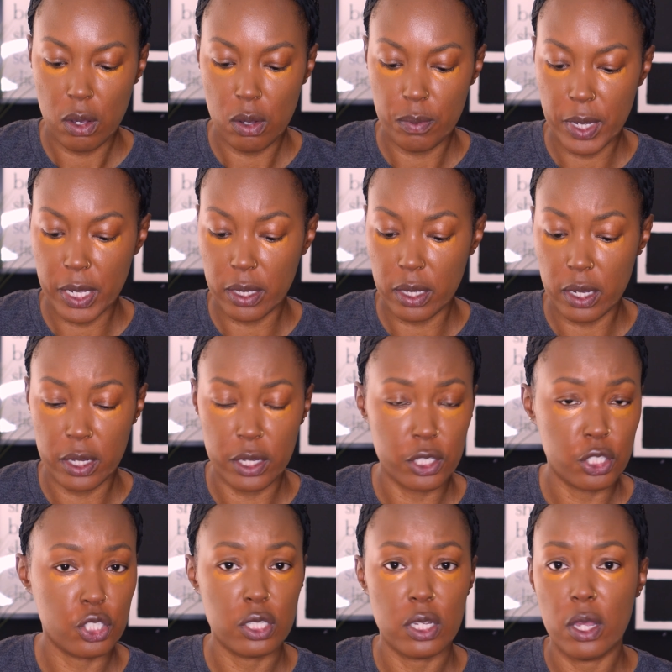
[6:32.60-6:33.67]
oh my
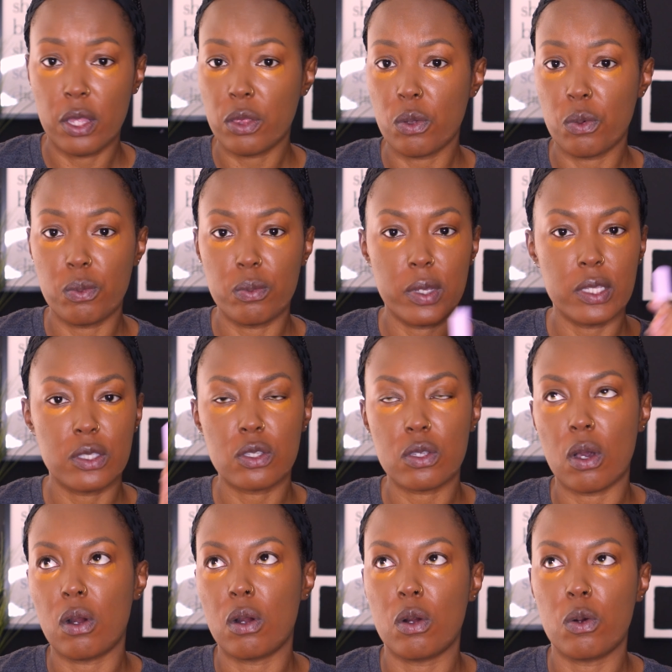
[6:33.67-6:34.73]
gosh, the,
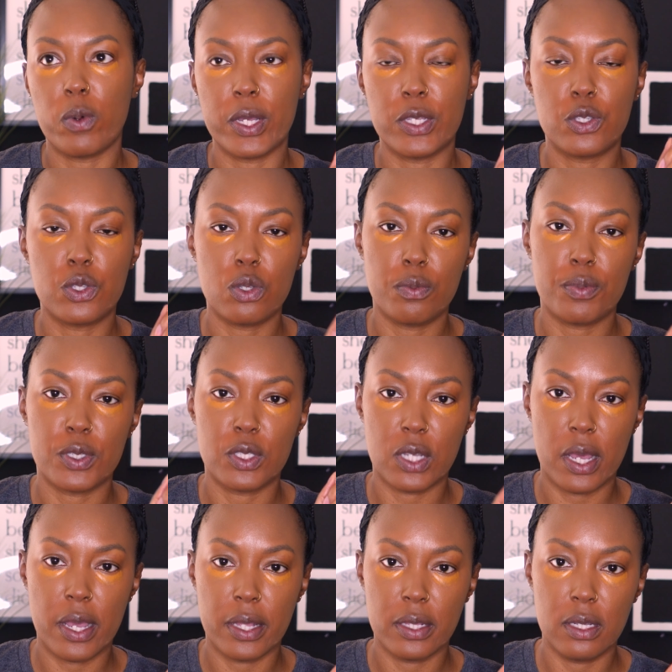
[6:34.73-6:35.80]
it's always super
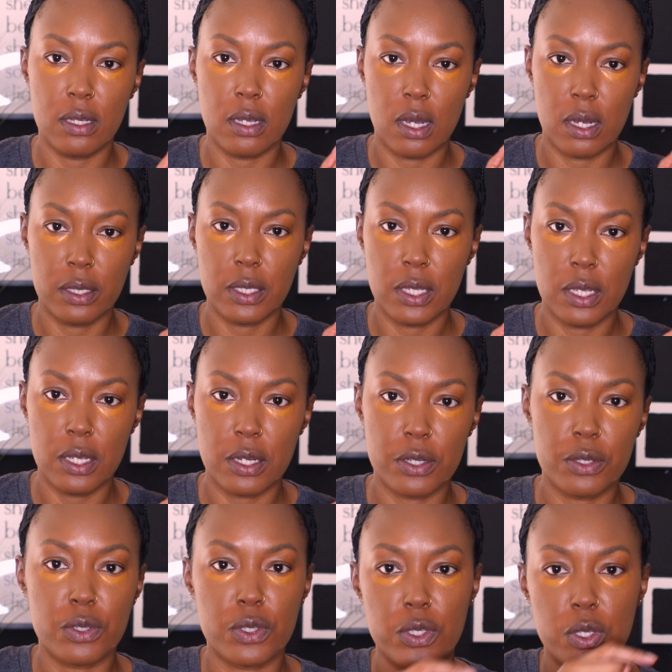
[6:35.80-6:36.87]
tiny on
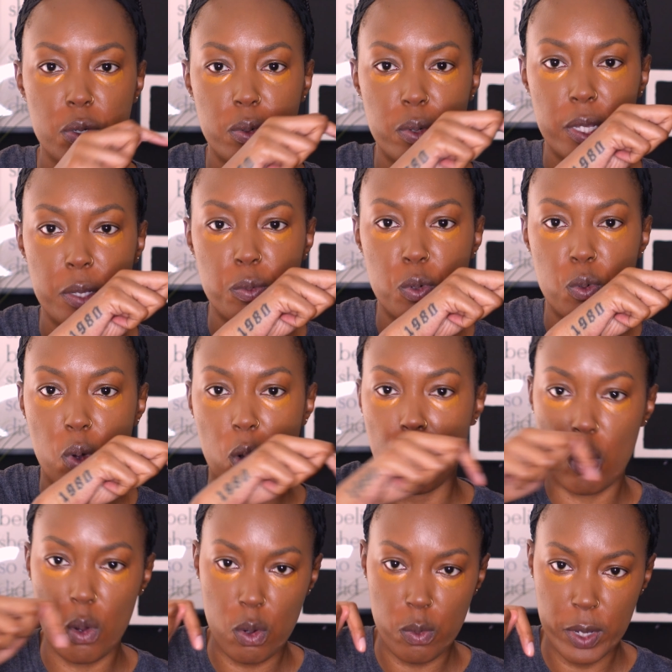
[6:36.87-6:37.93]
here. So it will
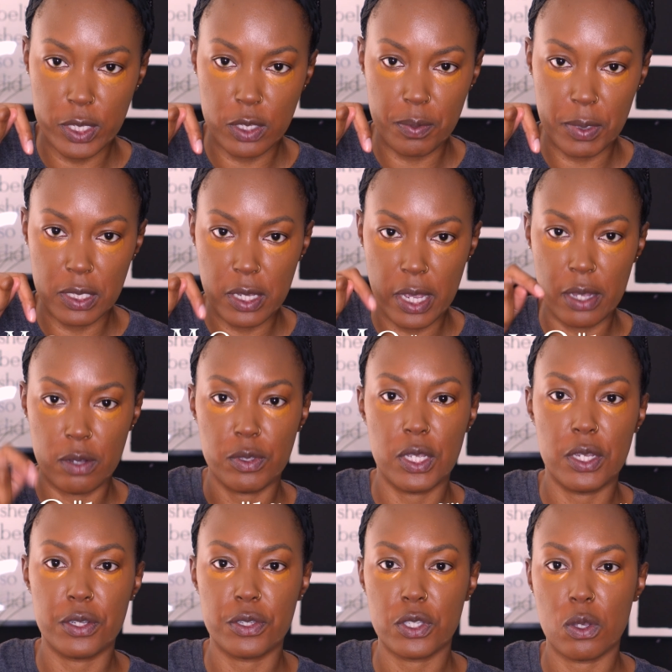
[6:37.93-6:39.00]
always be down
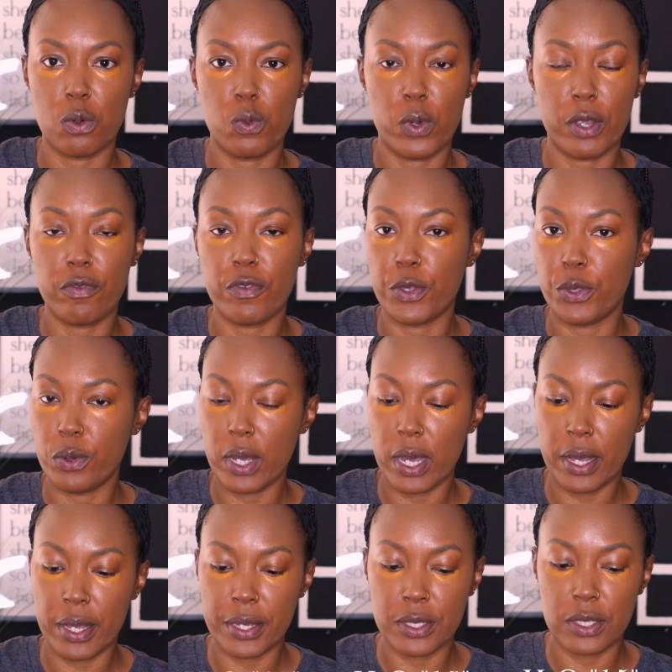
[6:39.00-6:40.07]
here somewhere for you
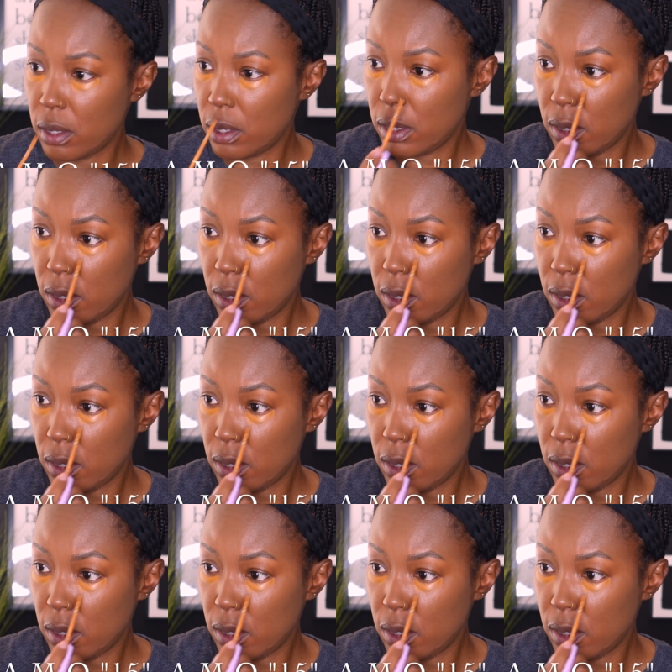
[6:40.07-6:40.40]
guys.